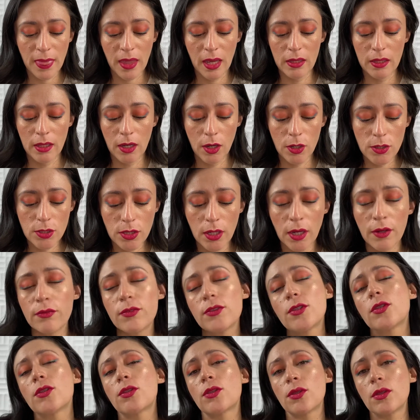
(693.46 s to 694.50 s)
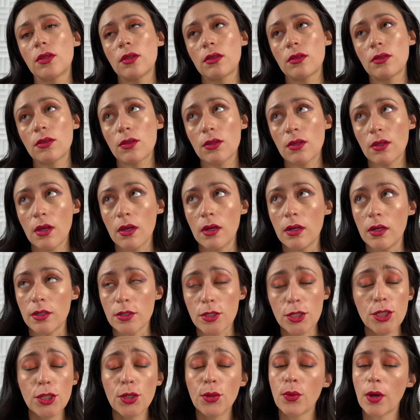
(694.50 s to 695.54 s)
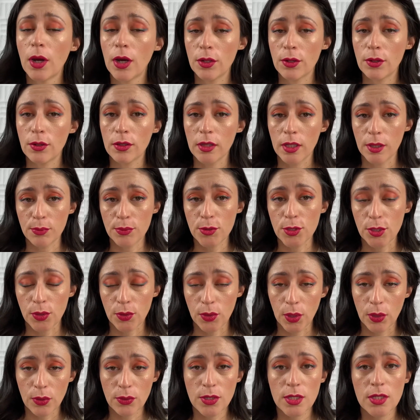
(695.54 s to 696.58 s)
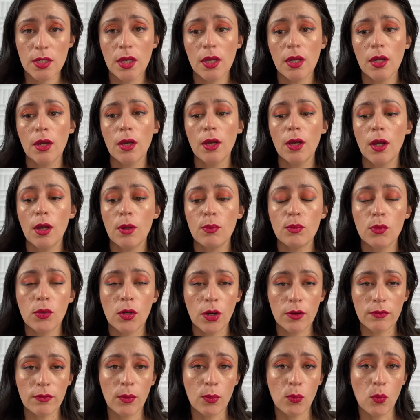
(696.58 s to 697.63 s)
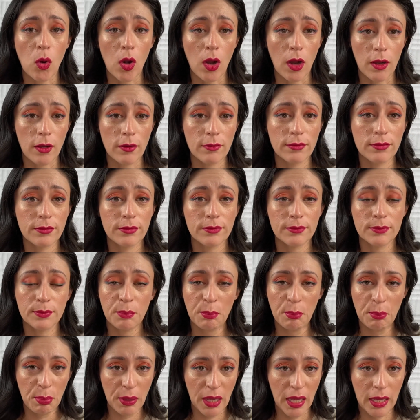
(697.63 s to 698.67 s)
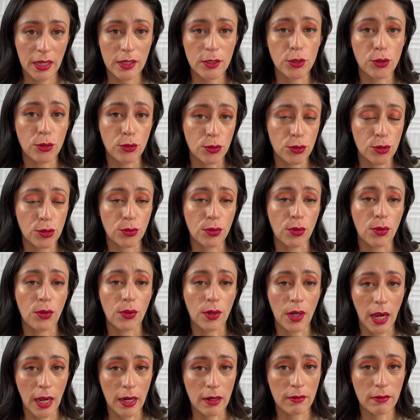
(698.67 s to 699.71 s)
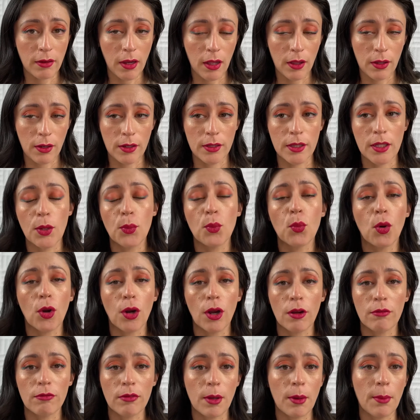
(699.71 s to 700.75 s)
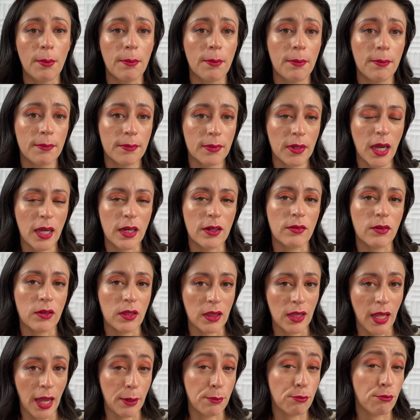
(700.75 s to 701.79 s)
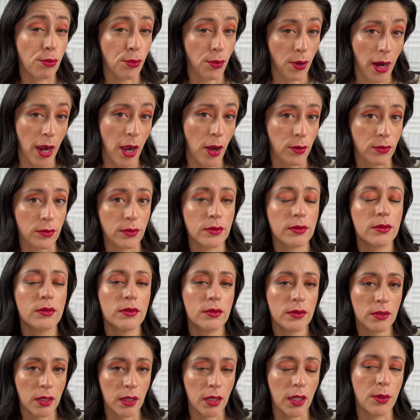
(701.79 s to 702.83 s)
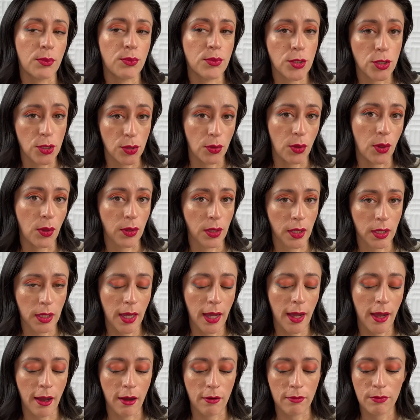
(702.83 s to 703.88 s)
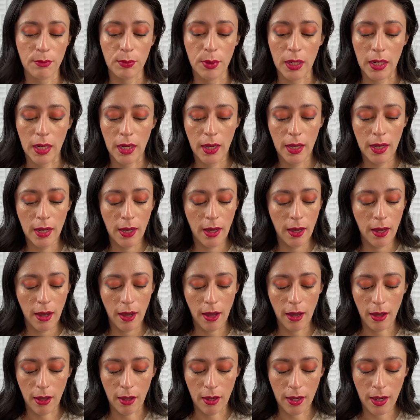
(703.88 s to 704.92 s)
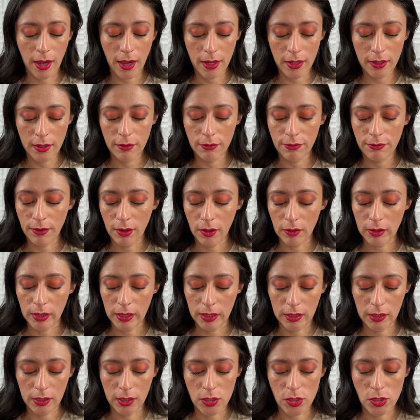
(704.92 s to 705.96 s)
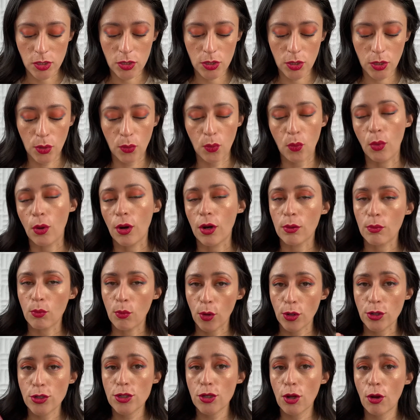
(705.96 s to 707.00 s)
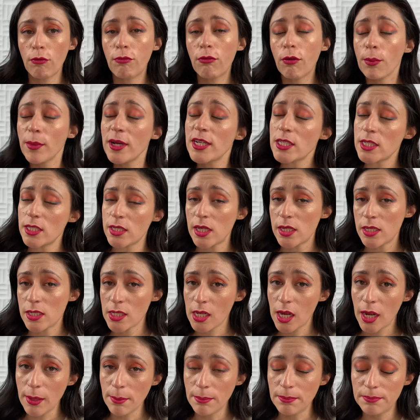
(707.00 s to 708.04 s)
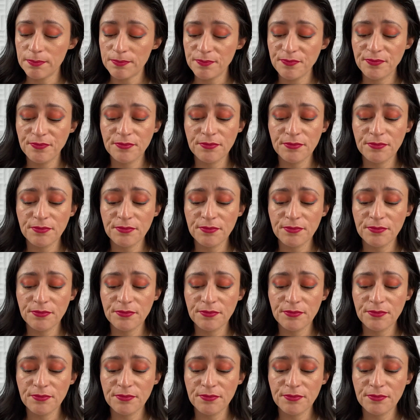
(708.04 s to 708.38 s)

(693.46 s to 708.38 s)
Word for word: They also have uh, two other lip duos, more of a mauve, pink neutral kind of color, and then more of a kind of a light brown lip duo that they have. But I kind of felt like this could work more so for my skin type